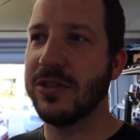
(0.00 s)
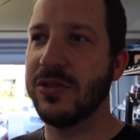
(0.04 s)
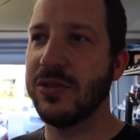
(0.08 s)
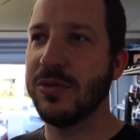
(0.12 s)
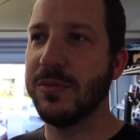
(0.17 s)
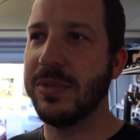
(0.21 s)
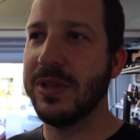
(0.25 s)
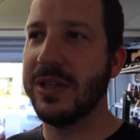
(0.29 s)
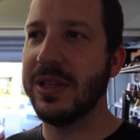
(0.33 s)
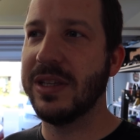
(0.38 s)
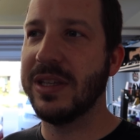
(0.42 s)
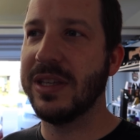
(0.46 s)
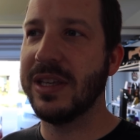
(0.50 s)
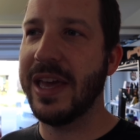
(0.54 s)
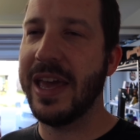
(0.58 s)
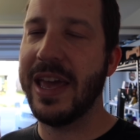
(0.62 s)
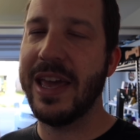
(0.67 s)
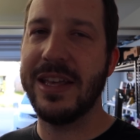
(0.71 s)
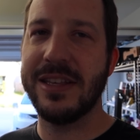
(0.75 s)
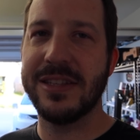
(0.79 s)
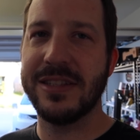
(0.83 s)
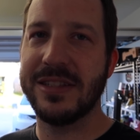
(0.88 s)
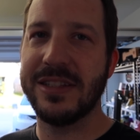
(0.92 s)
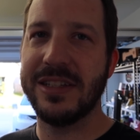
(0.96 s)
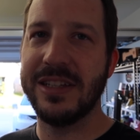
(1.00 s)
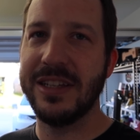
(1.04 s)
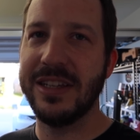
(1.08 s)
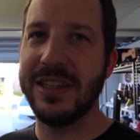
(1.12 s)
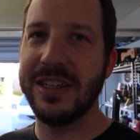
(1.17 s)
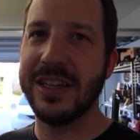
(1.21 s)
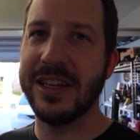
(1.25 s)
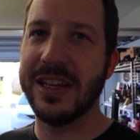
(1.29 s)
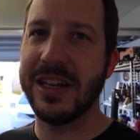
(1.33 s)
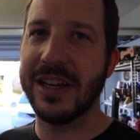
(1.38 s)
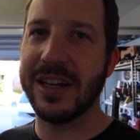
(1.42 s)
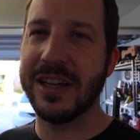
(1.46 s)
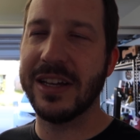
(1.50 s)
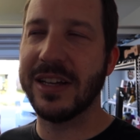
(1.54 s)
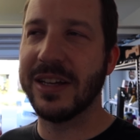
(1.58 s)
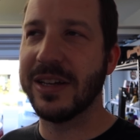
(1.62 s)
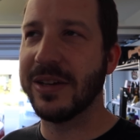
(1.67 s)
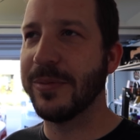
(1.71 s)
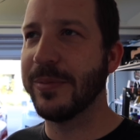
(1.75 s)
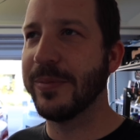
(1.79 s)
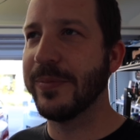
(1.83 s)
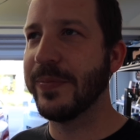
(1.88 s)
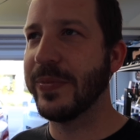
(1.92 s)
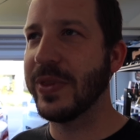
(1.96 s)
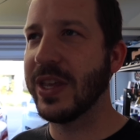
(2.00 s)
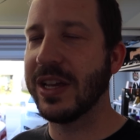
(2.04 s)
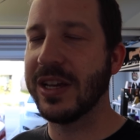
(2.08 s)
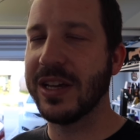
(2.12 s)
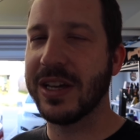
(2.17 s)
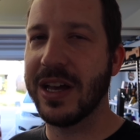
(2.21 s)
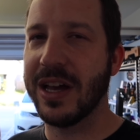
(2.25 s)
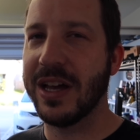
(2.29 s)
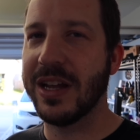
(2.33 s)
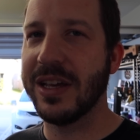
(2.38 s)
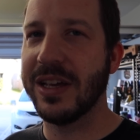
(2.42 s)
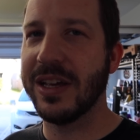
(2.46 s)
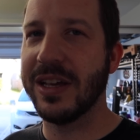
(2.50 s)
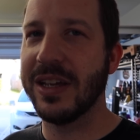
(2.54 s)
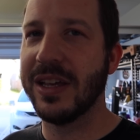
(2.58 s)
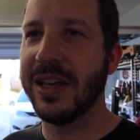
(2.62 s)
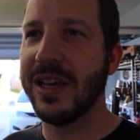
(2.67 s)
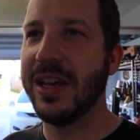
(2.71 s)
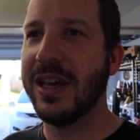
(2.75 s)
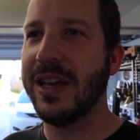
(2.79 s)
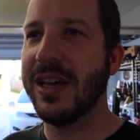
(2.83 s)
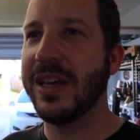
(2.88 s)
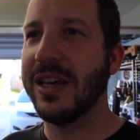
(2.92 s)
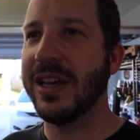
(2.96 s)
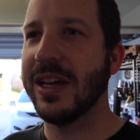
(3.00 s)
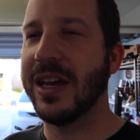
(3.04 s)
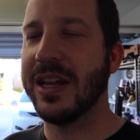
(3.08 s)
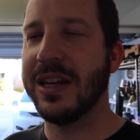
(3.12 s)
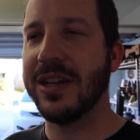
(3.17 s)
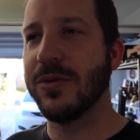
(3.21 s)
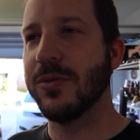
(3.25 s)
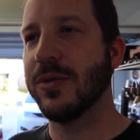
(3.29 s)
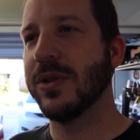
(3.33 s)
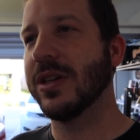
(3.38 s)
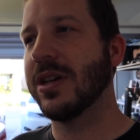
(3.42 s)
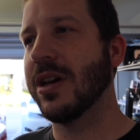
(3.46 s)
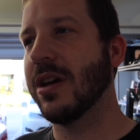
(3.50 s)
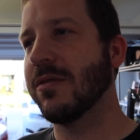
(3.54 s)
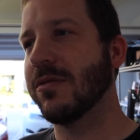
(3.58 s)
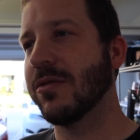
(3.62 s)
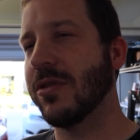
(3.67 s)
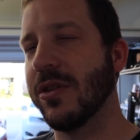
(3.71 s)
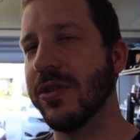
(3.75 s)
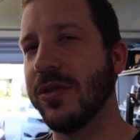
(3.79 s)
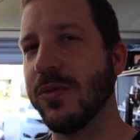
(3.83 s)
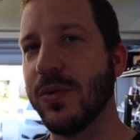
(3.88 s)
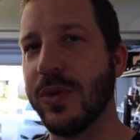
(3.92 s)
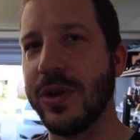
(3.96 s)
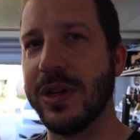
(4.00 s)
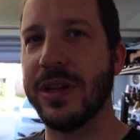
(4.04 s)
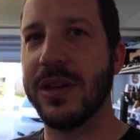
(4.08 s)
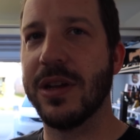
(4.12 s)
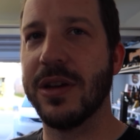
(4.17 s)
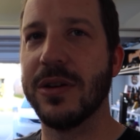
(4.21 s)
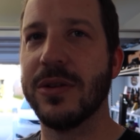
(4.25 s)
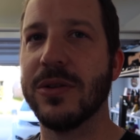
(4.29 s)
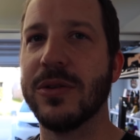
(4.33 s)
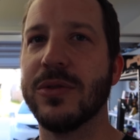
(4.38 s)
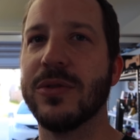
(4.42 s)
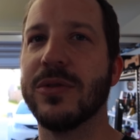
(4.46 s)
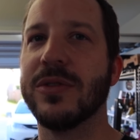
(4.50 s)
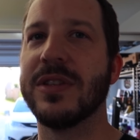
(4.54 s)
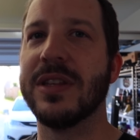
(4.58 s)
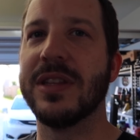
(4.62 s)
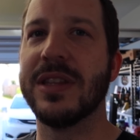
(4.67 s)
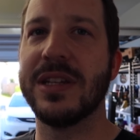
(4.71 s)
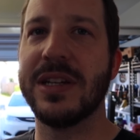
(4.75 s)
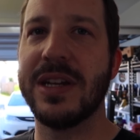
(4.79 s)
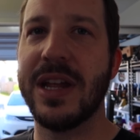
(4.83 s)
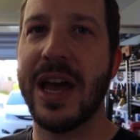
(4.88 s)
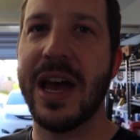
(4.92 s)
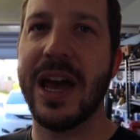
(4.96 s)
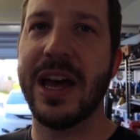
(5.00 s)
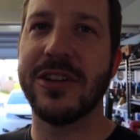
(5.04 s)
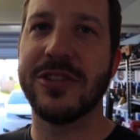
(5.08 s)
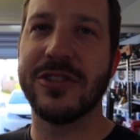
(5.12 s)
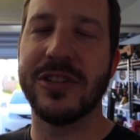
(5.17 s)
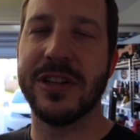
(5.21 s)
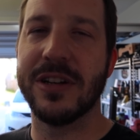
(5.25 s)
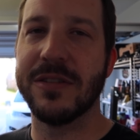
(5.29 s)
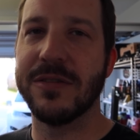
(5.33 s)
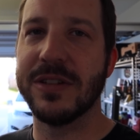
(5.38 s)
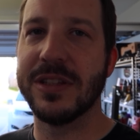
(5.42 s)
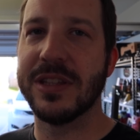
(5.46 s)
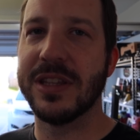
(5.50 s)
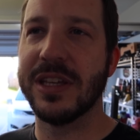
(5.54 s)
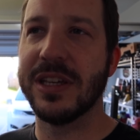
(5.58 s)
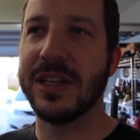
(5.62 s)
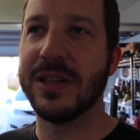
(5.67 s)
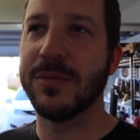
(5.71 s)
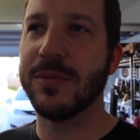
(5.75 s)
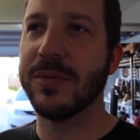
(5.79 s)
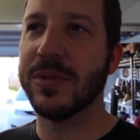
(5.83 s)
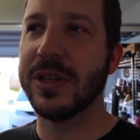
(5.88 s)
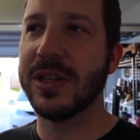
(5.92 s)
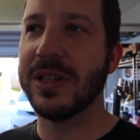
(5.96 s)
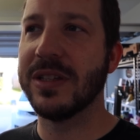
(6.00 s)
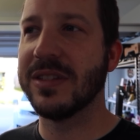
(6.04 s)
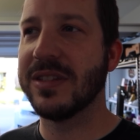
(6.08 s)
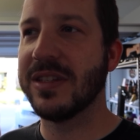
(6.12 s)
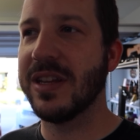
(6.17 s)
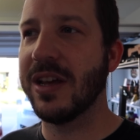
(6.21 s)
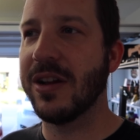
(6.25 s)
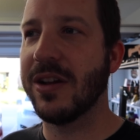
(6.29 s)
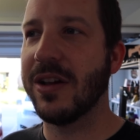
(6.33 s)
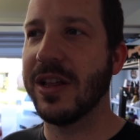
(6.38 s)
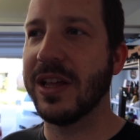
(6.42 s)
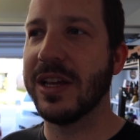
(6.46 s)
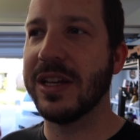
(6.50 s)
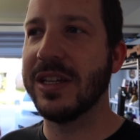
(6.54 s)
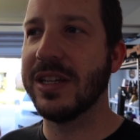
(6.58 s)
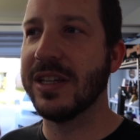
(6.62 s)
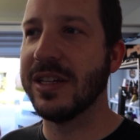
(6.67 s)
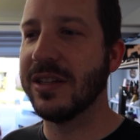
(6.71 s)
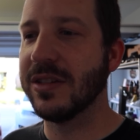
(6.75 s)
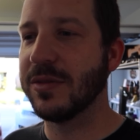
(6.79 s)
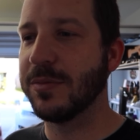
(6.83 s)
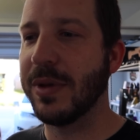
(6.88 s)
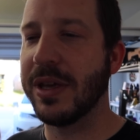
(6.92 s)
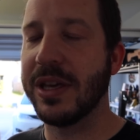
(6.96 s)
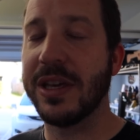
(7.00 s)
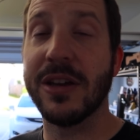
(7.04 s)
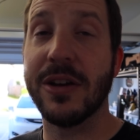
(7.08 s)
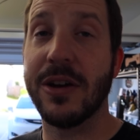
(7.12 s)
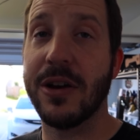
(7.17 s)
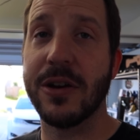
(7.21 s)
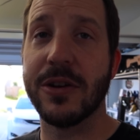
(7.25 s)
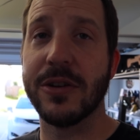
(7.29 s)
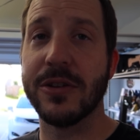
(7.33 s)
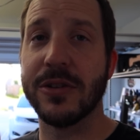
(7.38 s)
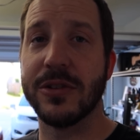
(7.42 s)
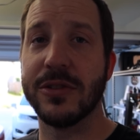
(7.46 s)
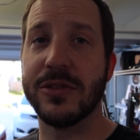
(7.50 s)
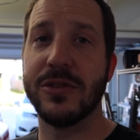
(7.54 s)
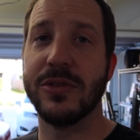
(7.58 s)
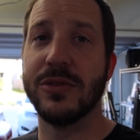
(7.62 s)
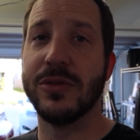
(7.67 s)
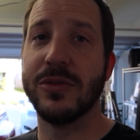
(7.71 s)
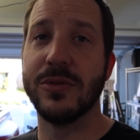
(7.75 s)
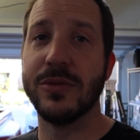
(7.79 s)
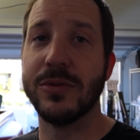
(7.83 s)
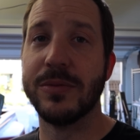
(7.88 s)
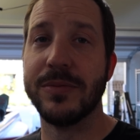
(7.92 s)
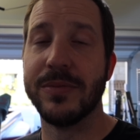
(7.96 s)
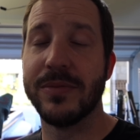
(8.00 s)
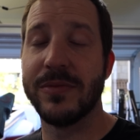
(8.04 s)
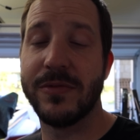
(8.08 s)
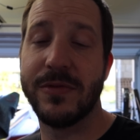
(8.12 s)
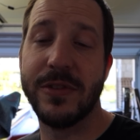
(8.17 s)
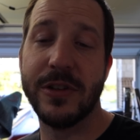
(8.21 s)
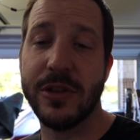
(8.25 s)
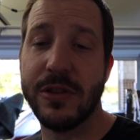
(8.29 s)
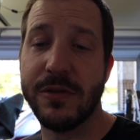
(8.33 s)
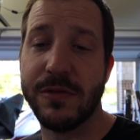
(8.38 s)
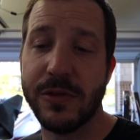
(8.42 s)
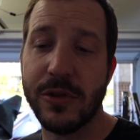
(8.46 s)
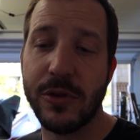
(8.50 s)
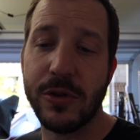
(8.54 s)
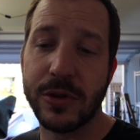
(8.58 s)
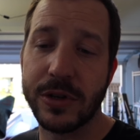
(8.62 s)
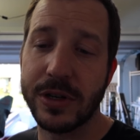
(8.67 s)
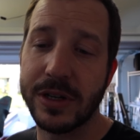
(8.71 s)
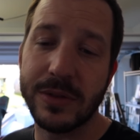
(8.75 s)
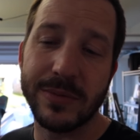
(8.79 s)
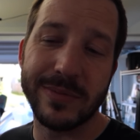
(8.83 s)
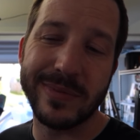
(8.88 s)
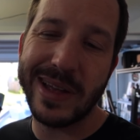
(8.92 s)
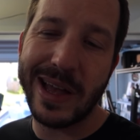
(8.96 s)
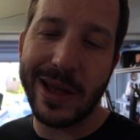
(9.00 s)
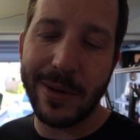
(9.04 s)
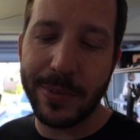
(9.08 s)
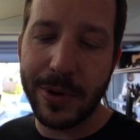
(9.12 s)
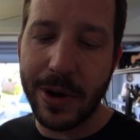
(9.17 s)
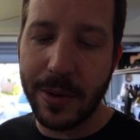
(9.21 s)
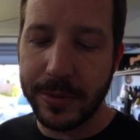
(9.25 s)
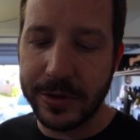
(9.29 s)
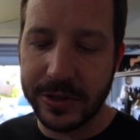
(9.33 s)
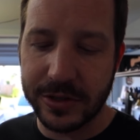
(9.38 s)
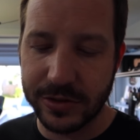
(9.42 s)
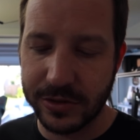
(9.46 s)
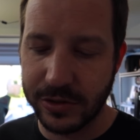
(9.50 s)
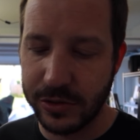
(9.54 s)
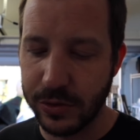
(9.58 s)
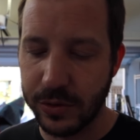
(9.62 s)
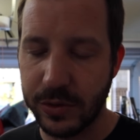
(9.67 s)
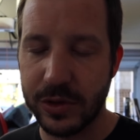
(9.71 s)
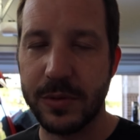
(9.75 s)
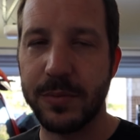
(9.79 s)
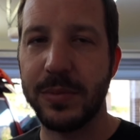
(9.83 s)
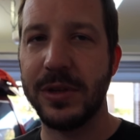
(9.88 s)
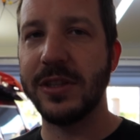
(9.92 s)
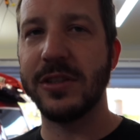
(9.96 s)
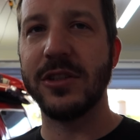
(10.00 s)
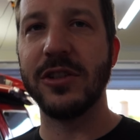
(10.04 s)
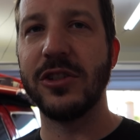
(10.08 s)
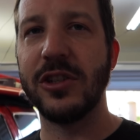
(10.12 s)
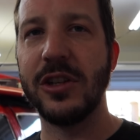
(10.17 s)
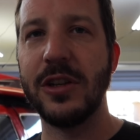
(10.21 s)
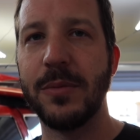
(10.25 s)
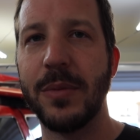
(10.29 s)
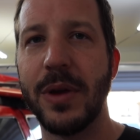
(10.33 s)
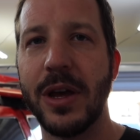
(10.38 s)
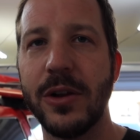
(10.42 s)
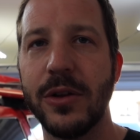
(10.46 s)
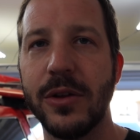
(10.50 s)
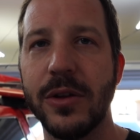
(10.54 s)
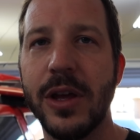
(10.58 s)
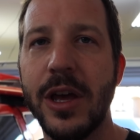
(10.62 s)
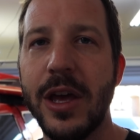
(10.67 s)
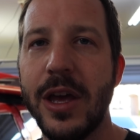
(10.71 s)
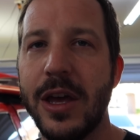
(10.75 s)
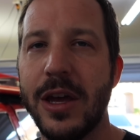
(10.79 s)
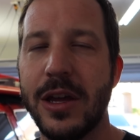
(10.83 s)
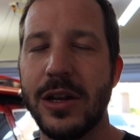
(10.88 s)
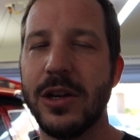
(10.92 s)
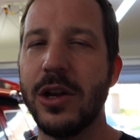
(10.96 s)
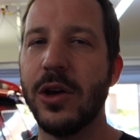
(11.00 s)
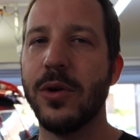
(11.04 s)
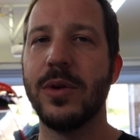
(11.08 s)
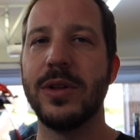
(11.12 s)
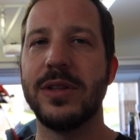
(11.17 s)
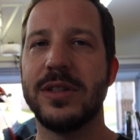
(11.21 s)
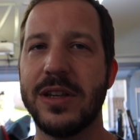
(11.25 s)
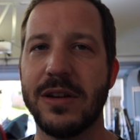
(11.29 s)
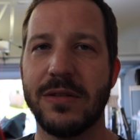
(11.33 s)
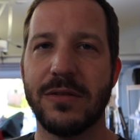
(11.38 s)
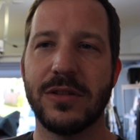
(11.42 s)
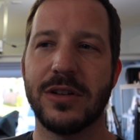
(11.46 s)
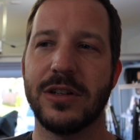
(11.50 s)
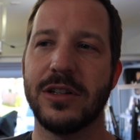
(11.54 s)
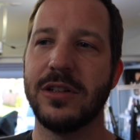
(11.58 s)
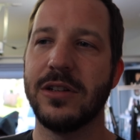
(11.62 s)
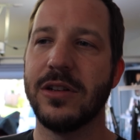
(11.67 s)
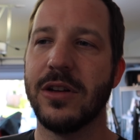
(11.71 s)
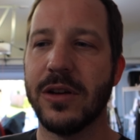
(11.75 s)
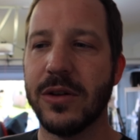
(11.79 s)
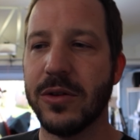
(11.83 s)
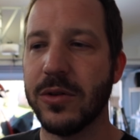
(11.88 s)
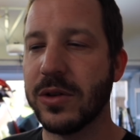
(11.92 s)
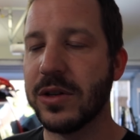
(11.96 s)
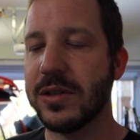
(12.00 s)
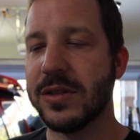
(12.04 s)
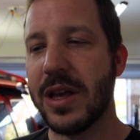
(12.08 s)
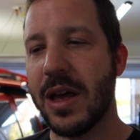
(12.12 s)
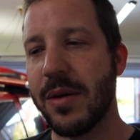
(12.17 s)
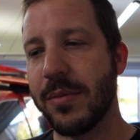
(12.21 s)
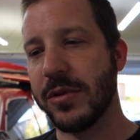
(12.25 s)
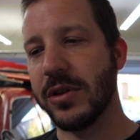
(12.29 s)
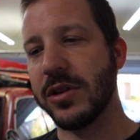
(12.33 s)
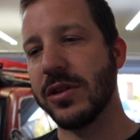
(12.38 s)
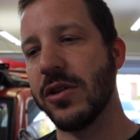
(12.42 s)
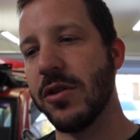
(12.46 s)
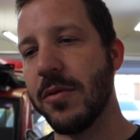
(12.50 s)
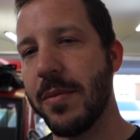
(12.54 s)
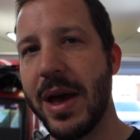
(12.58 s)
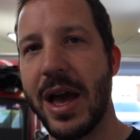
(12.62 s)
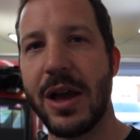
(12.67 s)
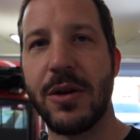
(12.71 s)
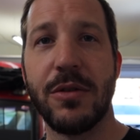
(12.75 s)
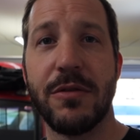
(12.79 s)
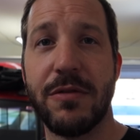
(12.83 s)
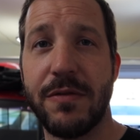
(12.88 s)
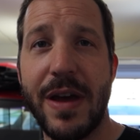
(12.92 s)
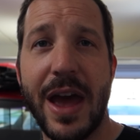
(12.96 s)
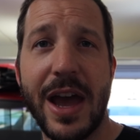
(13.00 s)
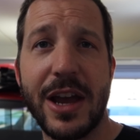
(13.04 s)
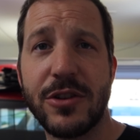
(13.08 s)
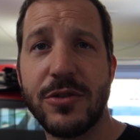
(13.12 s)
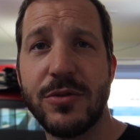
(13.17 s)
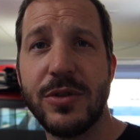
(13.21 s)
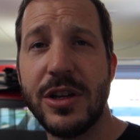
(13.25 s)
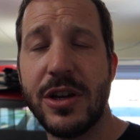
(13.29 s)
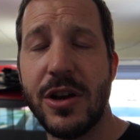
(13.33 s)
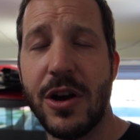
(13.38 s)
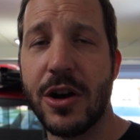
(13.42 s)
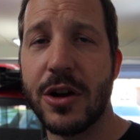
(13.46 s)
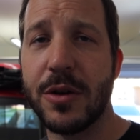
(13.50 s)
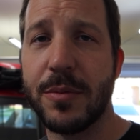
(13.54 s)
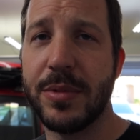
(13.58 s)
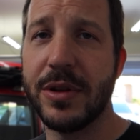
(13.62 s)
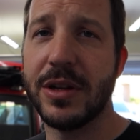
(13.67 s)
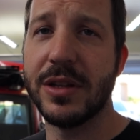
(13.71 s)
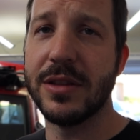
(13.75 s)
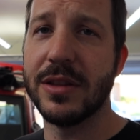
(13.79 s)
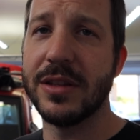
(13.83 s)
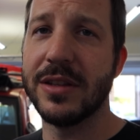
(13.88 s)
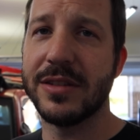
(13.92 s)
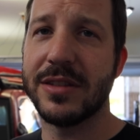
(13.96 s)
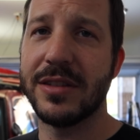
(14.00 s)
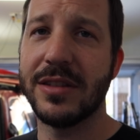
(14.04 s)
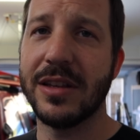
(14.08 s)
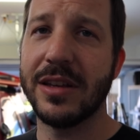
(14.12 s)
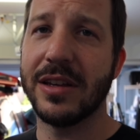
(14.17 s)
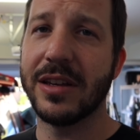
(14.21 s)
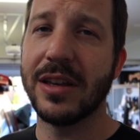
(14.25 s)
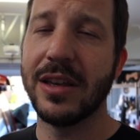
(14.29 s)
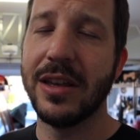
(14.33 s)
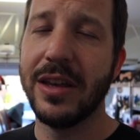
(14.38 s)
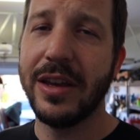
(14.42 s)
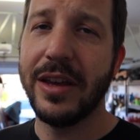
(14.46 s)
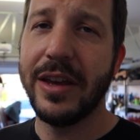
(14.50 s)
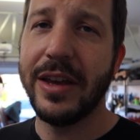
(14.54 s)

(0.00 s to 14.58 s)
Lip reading: to be hasty and cut it, and I didn't want to cover all the windows and the dash and everything. But instead, all I did is make it harder to fill the floor, and I'll probably just do it with a piece of sheet metal. No one's ever gonna know, because I'm gonna go back with factory carpet in this thing,